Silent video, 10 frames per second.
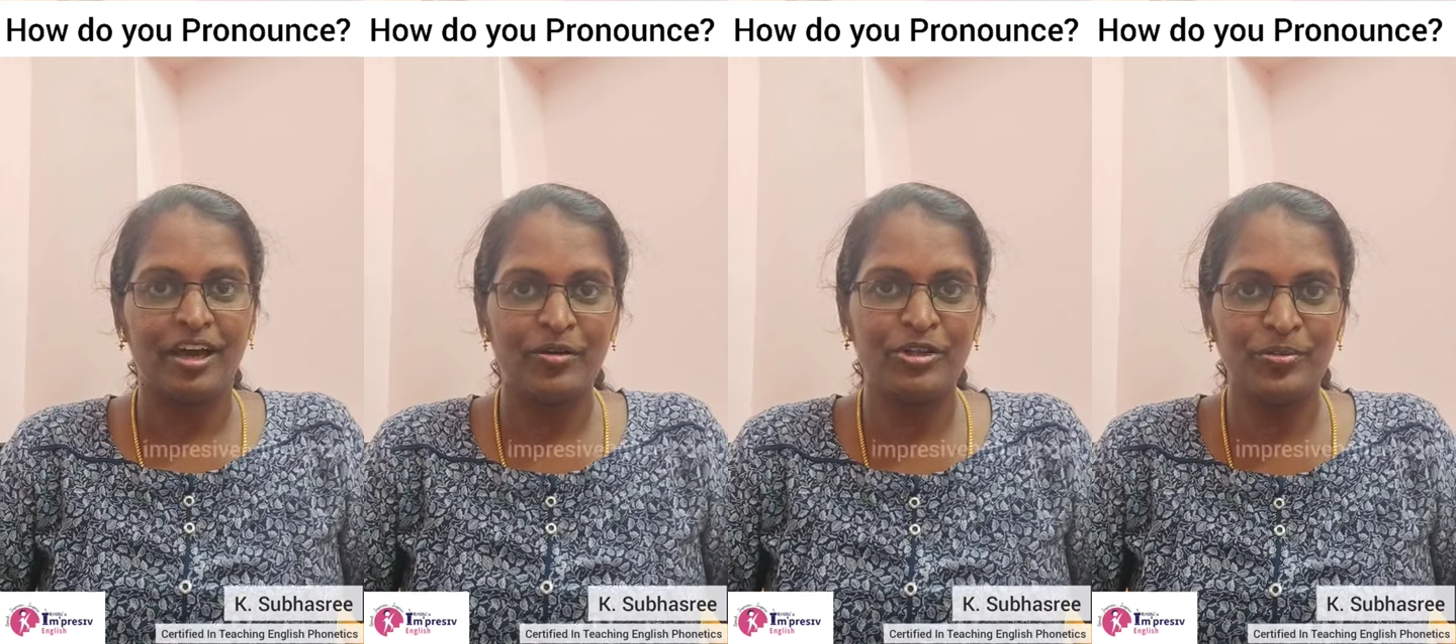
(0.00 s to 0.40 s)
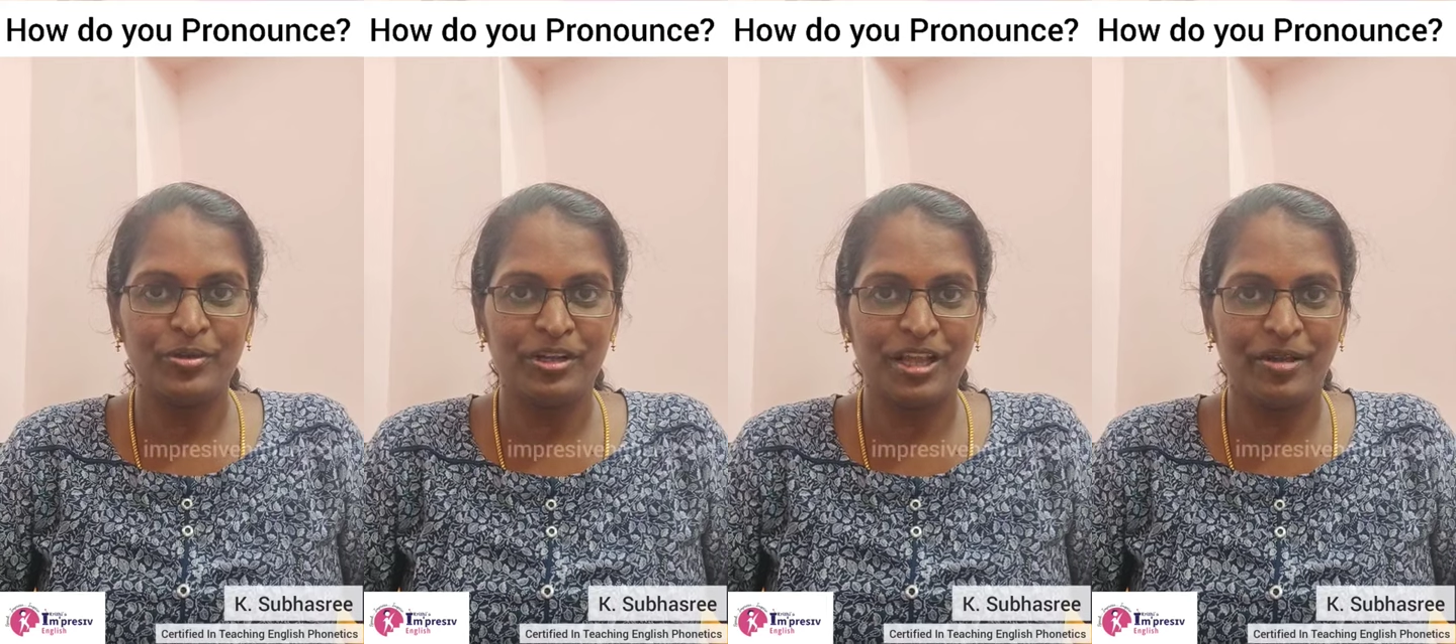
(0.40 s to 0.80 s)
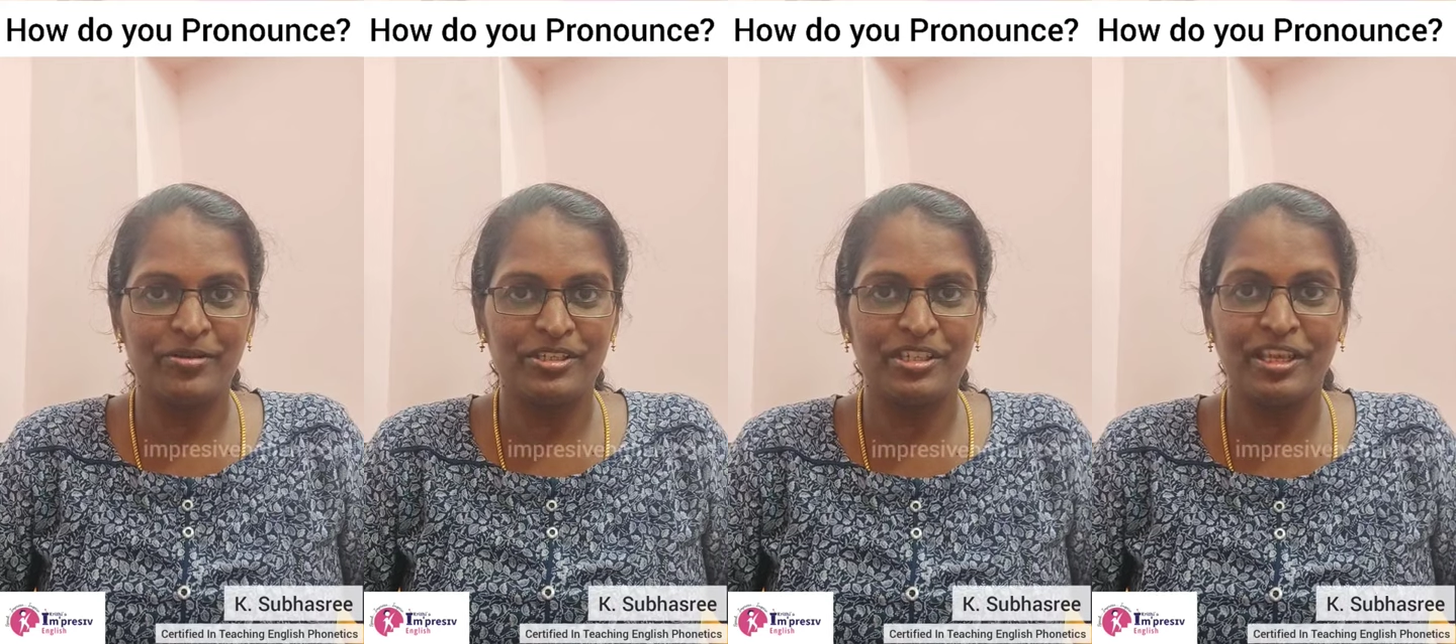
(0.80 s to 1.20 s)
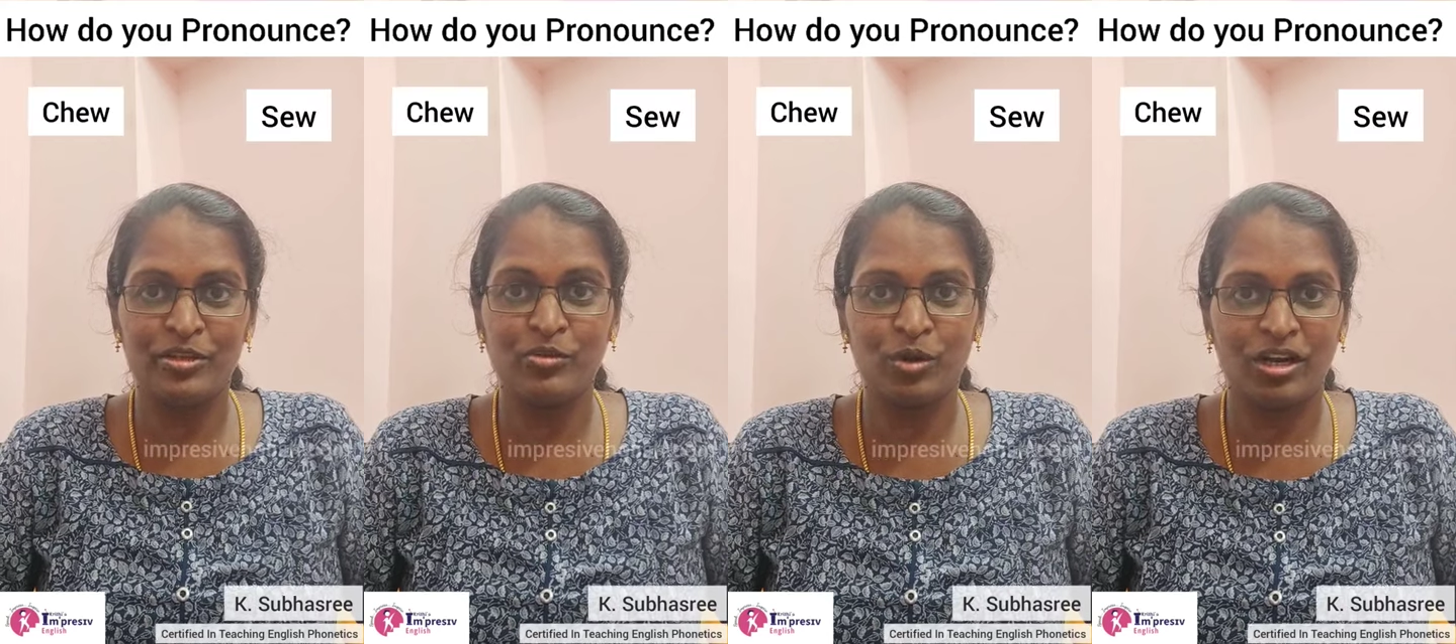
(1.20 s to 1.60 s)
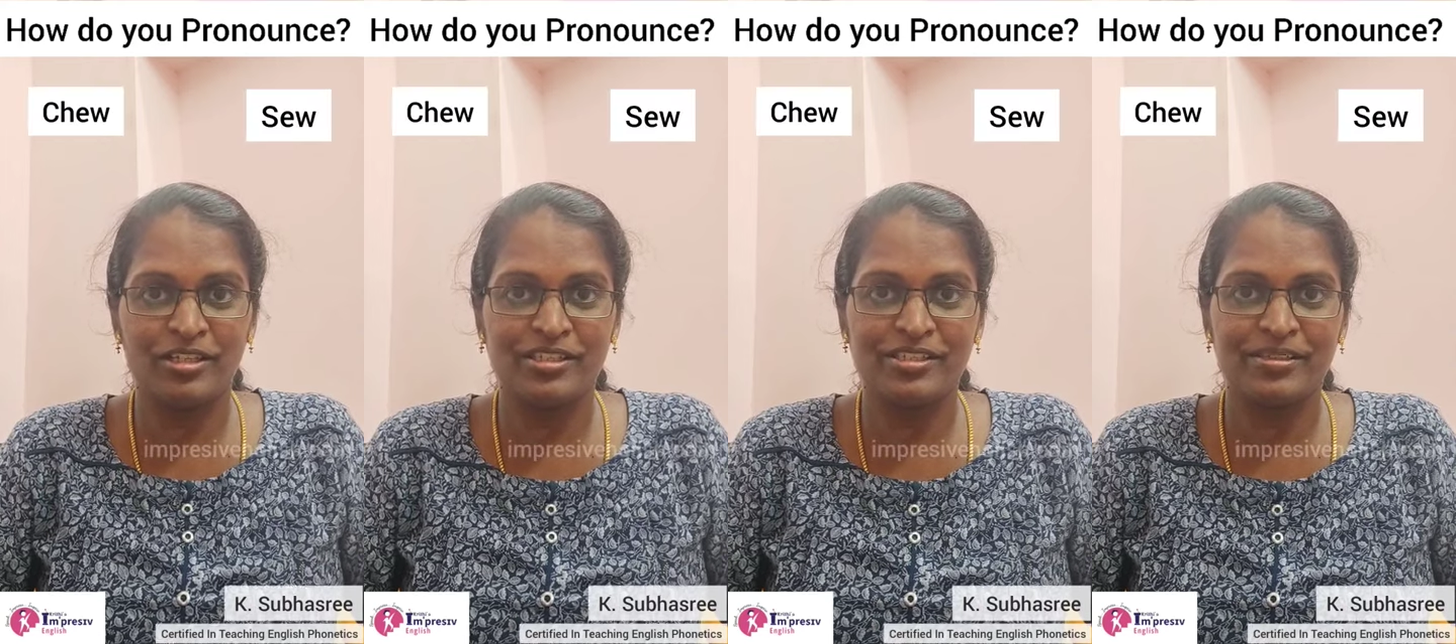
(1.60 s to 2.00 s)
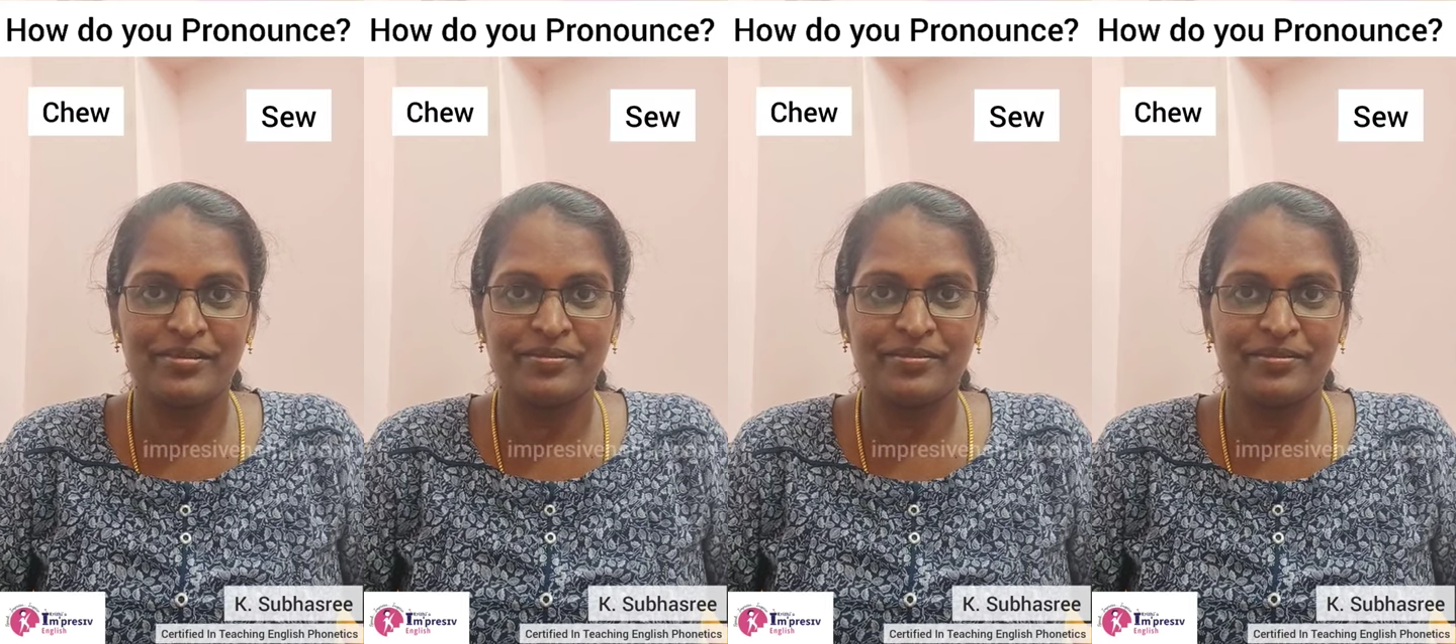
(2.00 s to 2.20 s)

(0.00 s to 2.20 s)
How do you pronounce these words?